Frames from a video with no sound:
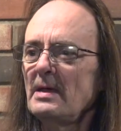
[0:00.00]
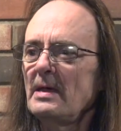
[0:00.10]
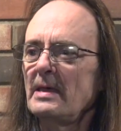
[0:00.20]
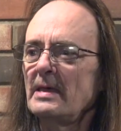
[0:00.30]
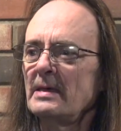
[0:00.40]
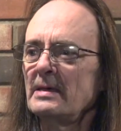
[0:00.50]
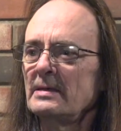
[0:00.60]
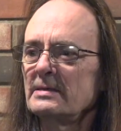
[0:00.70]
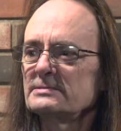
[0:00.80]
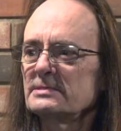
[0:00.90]

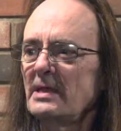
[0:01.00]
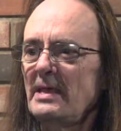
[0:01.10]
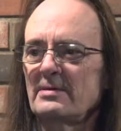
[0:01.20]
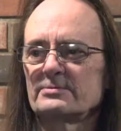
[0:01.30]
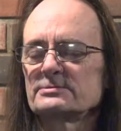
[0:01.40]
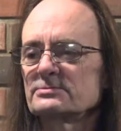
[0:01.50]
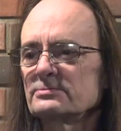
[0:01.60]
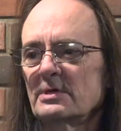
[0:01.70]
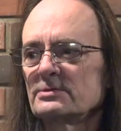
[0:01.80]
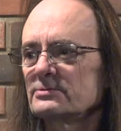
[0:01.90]
And he said, hey,
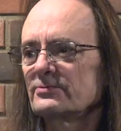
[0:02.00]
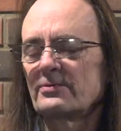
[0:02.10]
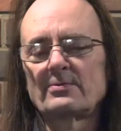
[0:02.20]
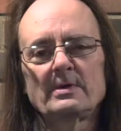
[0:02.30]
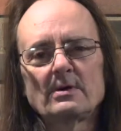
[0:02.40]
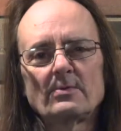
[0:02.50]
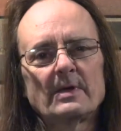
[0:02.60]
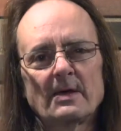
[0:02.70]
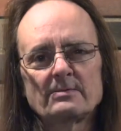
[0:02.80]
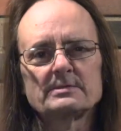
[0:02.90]
it's for real. We
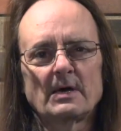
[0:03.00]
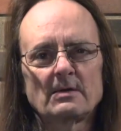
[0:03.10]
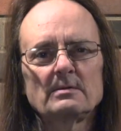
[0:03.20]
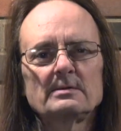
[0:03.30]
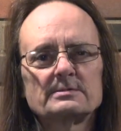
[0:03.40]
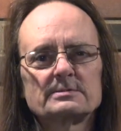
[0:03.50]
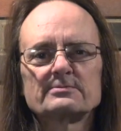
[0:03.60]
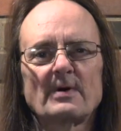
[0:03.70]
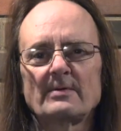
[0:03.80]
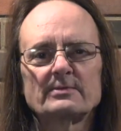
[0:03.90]
have a title. It's
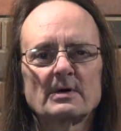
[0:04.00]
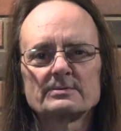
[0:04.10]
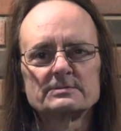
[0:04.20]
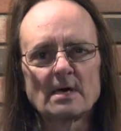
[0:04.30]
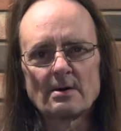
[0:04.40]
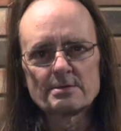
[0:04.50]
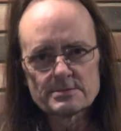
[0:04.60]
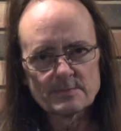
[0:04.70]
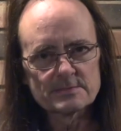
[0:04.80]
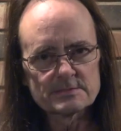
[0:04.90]
$5,000. It's
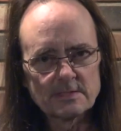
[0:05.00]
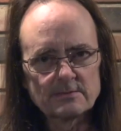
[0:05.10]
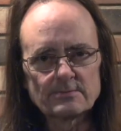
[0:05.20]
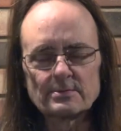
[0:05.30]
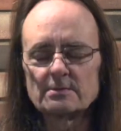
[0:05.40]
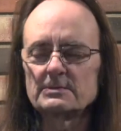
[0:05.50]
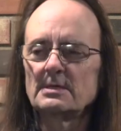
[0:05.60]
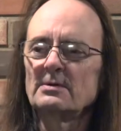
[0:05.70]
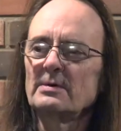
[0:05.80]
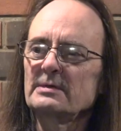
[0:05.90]
been sitting for,
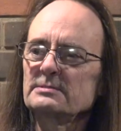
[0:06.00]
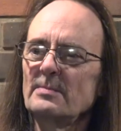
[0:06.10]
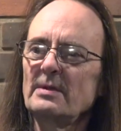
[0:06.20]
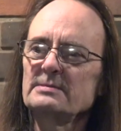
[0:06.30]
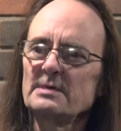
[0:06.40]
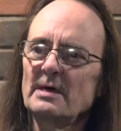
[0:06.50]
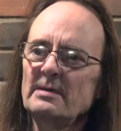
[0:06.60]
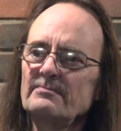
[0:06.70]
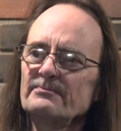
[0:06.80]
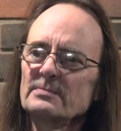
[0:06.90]
X amount of
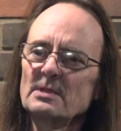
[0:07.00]
time.